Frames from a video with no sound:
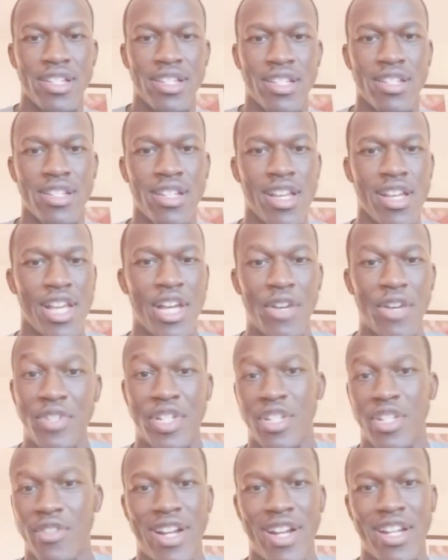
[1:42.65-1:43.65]
and it
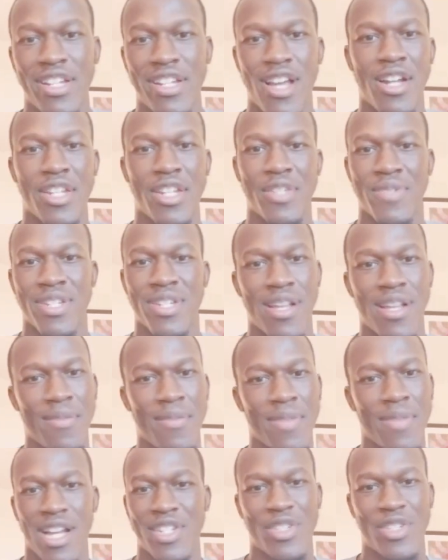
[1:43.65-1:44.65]
was just great to talk to him because
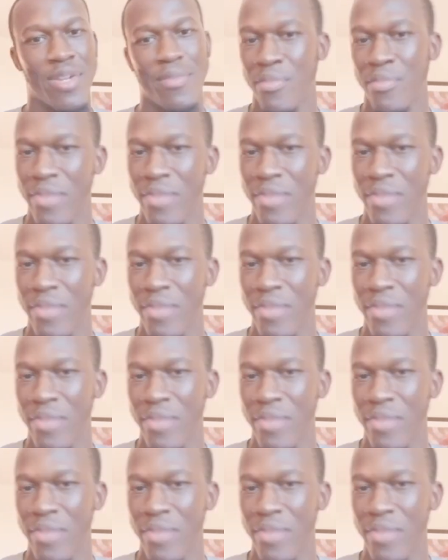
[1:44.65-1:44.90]
I told